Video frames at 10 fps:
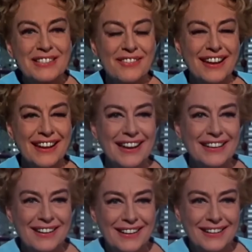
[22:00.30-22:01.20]

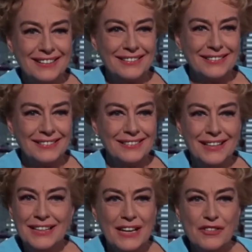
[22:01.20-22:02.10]
Leaves.
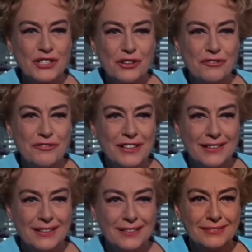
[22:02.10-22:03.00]
Crawford is
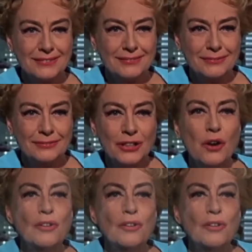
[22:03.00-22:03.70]
also infamous for